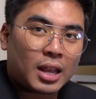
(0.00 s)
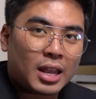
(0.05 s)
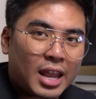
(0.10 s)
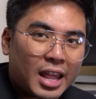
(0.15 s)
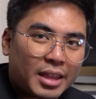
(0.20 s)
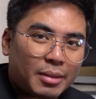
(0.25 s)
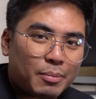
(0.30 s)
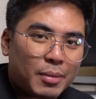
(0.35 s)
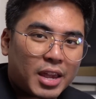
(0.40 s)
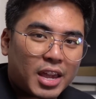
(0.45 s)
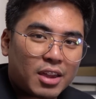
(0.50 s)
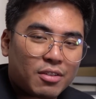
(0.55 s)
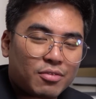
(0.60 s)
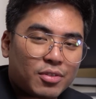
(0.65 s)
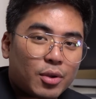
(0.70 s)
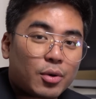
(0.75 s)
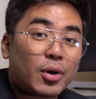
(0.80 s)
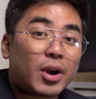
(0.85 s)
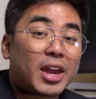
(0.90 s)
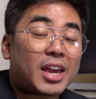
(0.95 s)
let me give
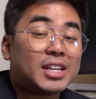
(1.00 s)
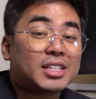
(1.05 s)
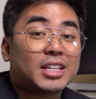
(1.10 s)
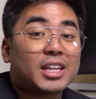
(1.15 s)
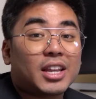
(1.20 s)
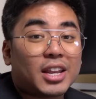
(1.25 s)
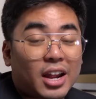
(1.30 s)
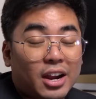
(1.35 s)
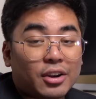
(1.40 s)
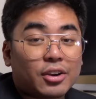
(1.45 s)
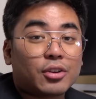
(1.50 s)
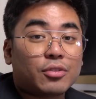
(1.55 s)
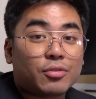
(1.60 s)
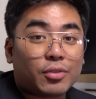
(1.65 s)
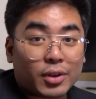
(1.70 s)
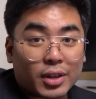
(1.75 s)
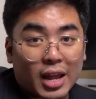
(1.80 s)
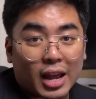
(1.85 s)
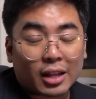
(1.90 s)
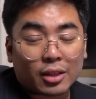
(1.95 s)
you a scenario
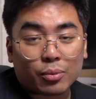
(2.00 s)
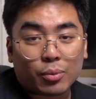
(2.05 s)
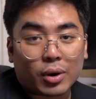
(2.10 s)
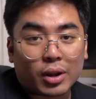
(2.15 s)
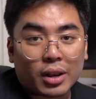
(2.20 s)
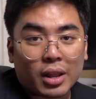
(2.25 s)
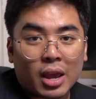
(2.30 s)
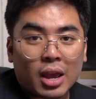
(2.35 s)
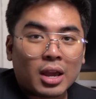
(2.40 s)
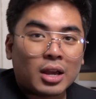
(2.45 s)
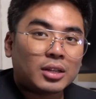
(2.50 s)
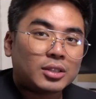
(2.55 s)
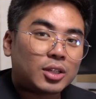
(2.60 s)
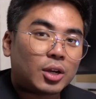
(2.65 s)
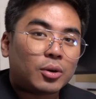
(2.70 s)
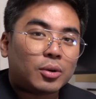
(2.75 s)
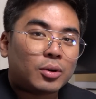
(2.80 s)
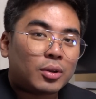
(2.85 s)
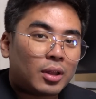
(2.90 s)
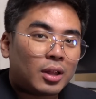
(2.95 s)
for that one.
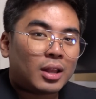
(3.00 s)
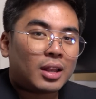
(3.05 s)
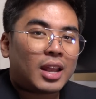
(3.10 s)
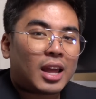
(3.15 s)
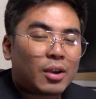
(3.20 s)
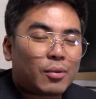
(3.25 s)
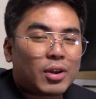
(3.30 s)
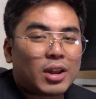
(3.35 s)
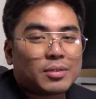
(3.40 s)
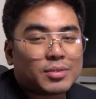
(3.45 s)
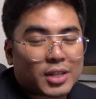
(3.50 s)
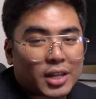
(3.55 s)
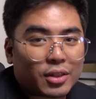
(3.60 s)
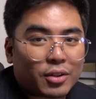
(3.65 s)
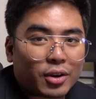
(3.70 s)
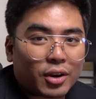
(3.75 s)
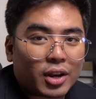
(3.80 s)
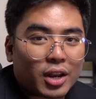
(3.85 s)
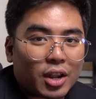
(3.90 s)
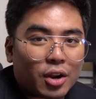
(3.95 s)
So like what I've said
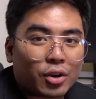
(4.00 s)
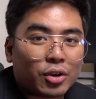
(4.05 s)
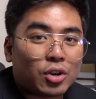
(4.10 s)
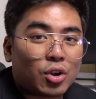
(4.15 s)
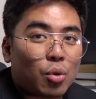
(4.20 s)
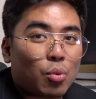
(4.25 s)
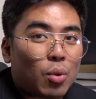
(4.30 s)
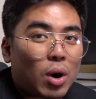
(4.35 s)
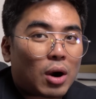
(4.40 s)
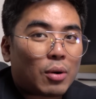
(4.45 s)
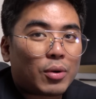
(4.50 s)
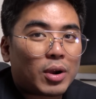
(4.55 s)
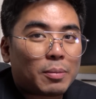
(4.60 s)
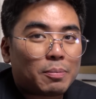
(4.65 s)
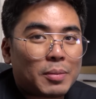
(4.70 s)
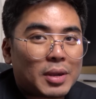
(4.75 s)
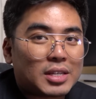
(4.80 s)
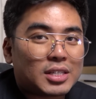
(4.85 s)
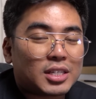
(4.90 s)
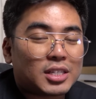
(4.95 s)
earlier, the HUAWEI
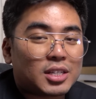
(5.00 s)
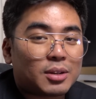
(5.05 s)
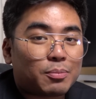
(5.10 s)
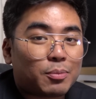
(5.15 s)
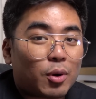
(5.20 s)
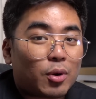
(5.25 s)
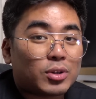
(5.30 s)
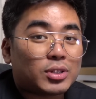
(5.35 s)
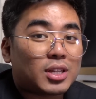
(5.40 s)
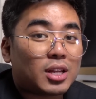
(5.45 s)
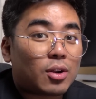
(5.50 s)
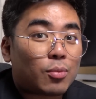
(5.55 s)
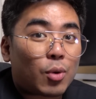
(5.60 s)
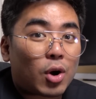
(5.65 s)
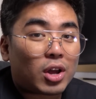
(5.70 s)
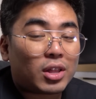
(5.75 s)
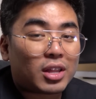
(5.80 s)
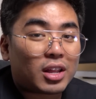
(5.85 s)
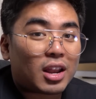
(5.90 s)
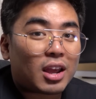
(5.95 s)
P60 Pro is the
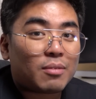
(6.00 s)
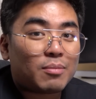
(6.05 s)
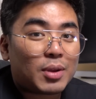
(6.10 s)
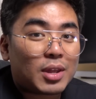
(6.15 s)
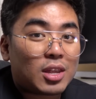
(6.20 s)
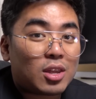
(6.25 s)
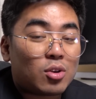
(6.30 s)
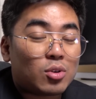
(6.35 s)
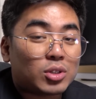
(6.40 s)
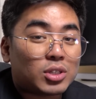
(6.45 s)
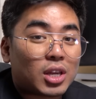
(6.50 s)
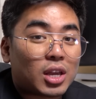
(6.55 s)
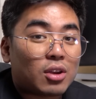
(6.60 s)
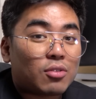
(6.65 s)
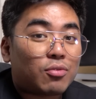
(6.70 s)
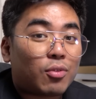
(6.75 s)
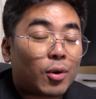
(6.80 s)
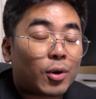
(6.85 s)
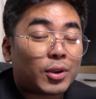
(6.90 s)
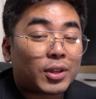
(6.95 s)
one that I've been using
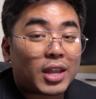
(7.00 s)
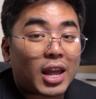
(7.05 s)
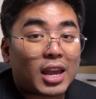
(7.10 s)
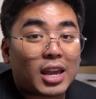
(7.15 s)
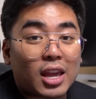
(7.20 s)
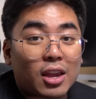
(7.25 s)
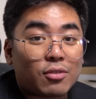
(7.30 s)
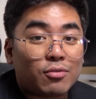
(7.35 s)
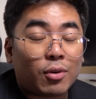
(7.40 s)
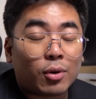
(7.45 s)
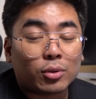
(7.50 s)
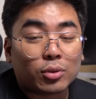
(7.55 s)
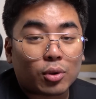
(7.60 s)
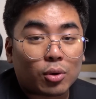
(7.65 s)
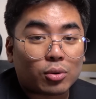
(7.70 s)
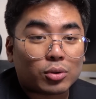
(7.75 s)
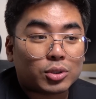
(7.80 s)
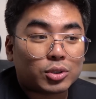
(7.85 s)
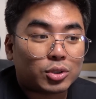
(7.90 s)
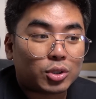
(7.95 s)
for taking
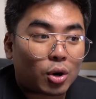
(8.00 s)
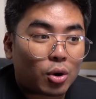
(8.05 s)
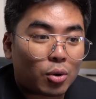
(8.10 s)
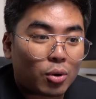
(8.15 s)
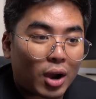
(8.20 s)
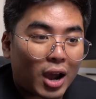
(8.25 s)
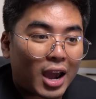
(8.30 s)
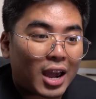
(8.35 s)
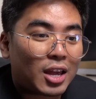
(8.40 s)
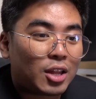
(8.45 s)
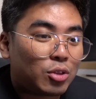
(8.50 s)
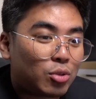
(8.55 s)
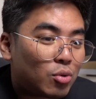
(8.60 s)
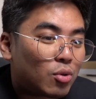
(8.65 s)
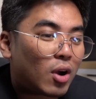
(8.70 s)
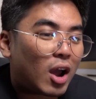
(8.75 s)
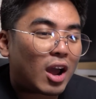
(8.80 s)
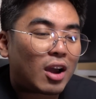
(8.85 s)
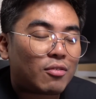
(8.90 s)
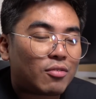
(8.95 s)
photos. So I
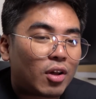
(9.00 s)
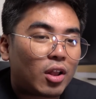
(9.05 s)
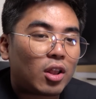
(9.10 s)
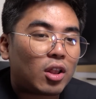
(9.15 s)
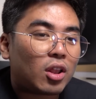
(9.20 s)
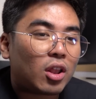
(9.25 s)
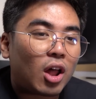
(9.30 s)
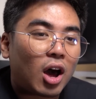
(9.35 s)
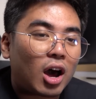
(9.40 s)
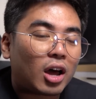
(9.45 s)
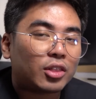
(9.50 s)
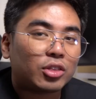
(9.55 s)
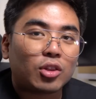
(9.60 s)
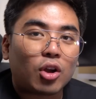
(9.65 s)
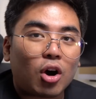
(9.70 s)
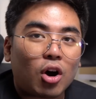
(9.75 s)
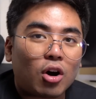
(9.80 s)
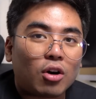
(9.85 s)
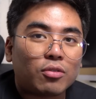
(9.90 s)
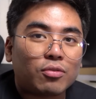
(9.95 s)
do have a lot
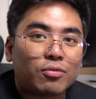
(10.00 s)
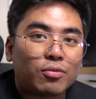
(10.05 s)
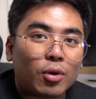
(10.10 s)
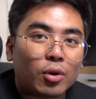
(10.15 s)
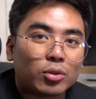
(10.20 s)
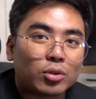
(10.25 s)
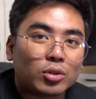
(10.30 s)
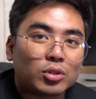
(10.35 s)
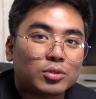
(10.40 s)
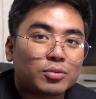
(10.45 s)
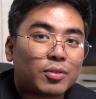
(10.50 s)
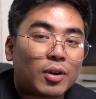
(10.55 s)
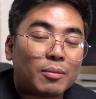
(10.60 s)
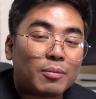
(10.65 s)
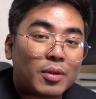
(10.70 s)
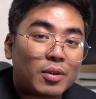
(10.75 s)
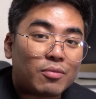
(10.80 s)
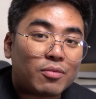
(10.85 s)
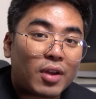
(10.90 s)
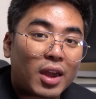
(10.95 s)
of photos
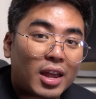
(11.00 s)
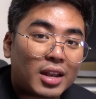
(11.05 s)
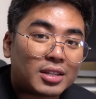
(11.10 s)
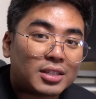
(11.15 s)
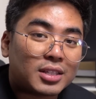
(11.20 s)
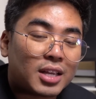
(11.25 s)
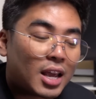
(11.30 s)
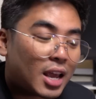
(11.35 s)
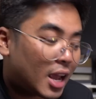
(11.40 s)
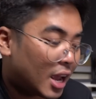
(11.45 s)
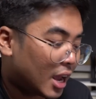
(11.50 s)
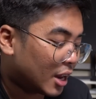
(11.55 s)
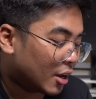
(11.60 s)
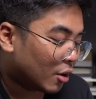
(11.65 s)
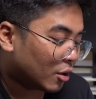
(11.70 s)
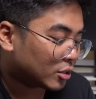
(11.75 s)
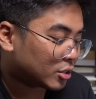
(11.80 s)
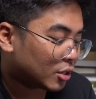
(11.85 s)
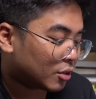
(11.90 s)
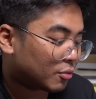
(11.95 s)
from events and
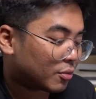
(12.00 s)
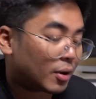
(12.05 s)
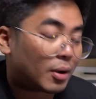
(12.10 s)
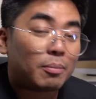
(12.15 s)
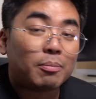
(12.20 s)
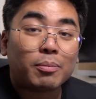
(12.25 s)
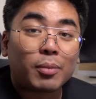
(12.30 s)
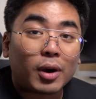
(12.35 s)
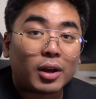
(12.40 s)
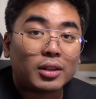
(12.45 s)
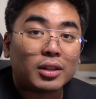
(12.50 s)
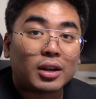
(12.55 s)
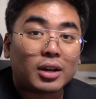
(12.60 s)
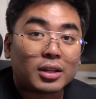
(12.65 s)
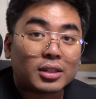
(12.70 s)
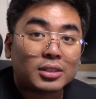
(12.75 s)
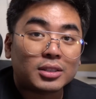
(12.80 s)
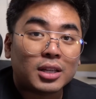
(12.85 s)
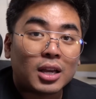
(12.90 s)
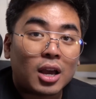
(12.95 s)
also from
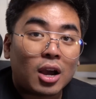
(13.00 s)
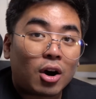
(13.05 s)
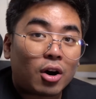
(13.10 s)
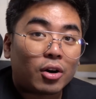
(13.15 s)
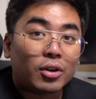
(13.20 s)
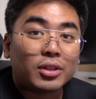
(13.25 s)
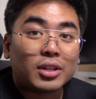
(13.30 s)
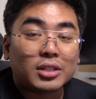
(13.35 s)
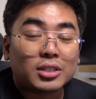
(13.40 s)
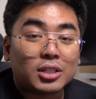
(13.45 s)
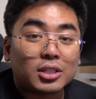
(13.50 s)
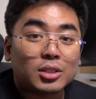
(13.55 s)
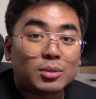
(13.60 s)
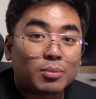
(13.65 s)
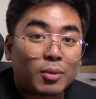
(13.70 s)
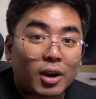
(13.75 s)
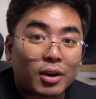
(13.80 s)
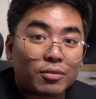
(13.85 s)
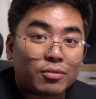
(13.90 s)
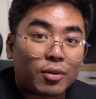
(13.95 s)
products on this
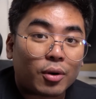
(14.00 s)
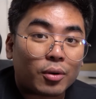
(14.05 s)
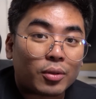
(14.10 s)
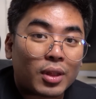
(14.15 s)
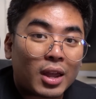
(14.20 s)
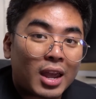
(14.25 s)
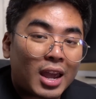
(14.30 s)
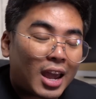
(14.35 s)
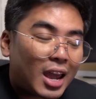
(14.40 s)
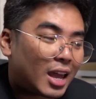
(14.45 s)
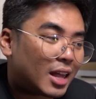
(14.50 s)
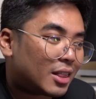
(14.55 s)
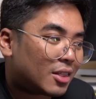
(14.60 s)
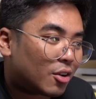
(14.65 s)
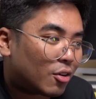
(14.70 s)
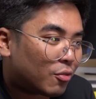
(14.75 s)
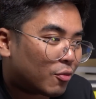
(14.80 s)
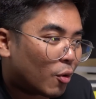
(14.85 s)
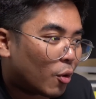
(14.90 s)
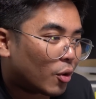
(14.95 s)
smartphone. And
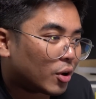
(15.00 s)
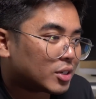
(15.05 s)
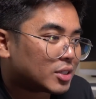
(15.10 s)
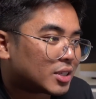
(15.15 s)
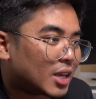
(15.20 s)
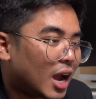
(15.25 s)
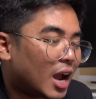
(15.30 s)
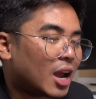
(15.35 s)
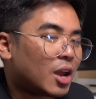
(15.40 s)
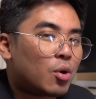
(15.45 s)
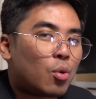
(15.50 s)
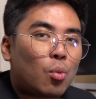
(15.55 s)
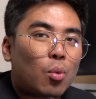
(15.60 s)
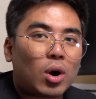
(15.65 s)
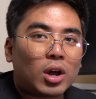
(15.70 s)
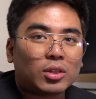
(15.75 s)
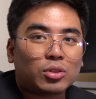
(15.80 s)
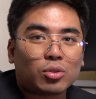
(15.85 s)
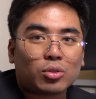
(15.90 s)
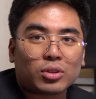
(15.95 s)
of course, I
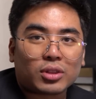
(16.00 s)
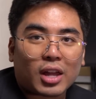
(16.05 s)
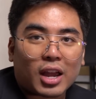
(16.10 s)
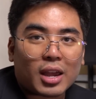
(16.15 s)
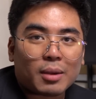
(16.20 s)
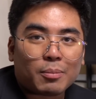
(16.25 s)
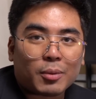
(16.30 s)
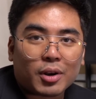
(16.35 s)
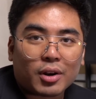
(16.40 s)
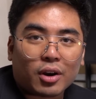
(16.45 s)
want to type an